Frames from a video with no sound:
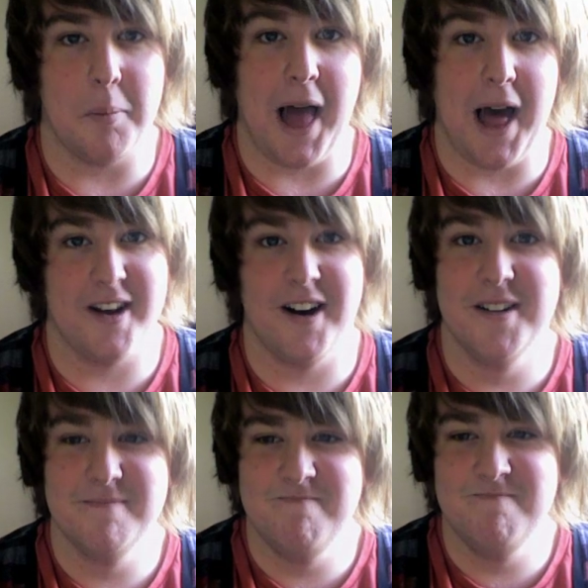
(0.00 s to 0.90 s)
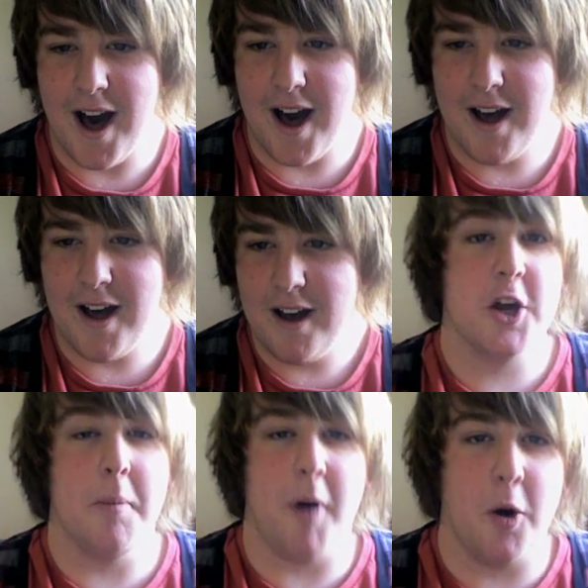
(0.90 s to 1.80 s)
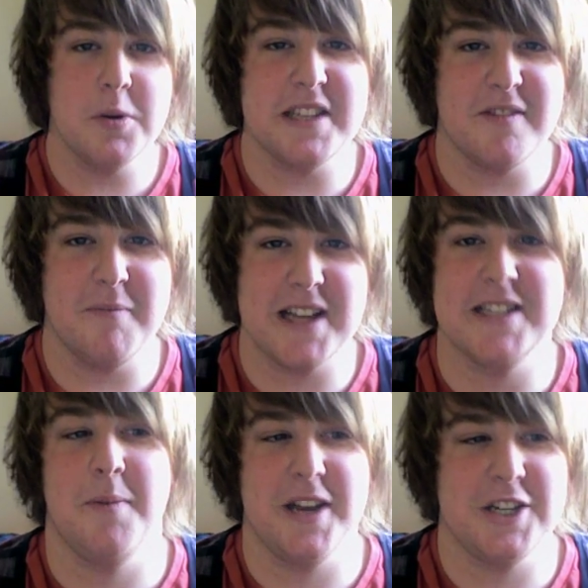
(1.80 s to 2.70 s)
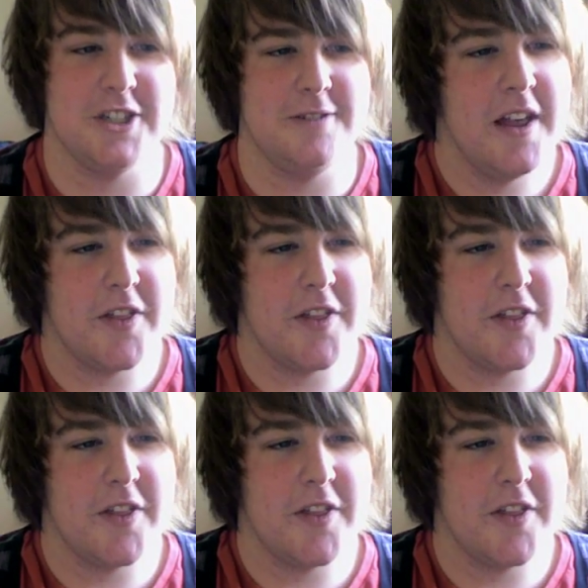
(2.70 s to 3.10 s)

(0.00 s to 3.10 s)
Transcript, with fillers: bladder Compulsive masturbation.